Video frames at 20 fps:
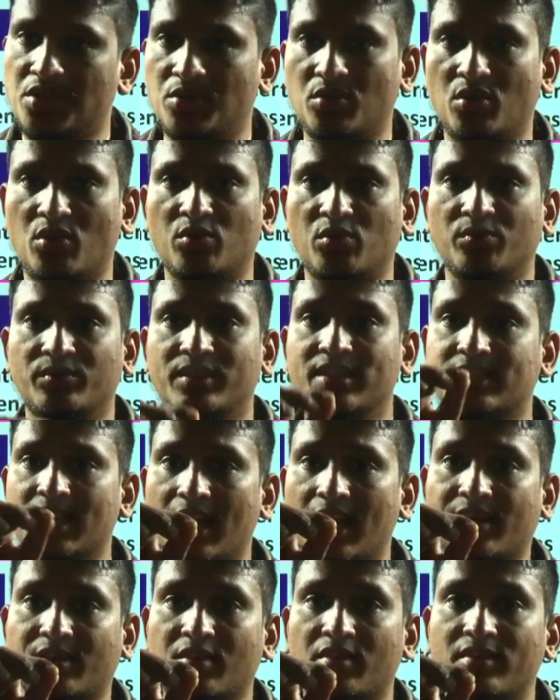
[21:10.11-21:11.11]
No, this
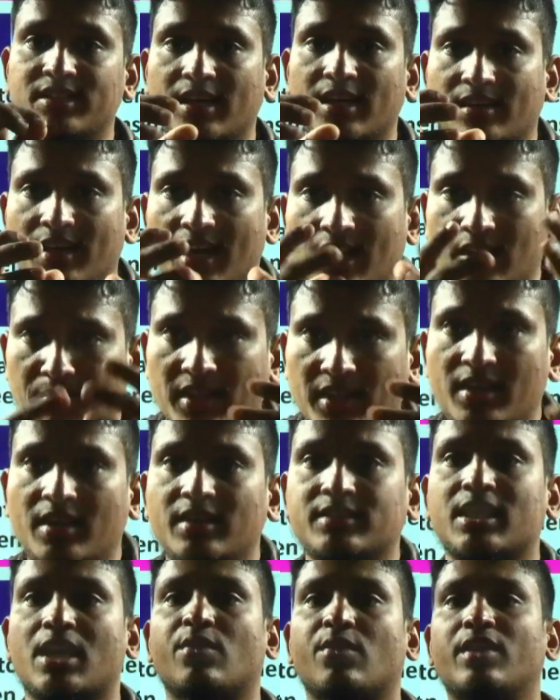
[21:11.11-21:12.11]
electron is attracted by the
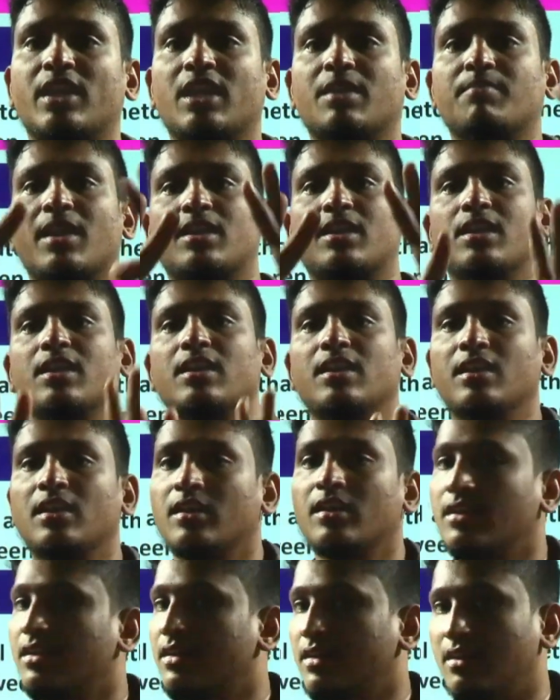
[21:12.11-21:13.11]
surrounding metal
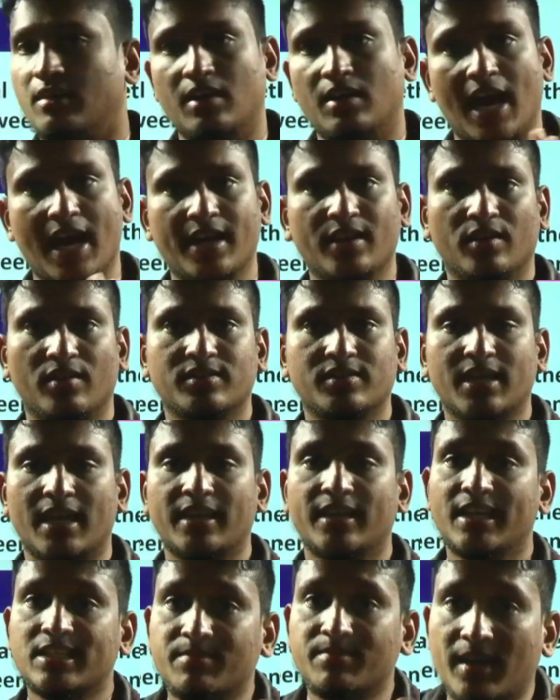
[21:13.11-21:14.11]
ions, and
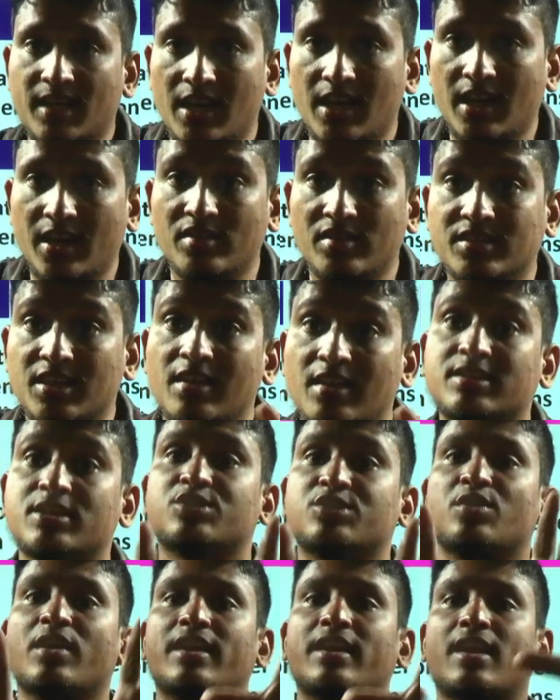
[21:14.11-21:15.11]
these metal ions also
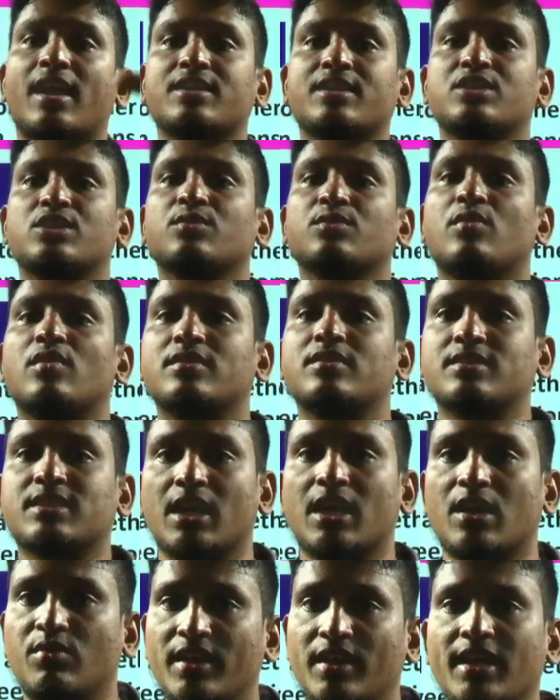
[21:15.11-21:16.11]
show attraction towards the
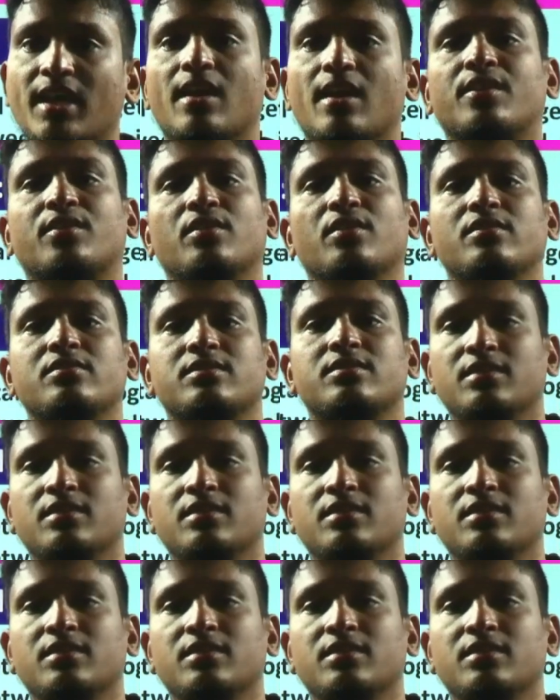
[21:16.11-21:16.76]
surrounding electrons.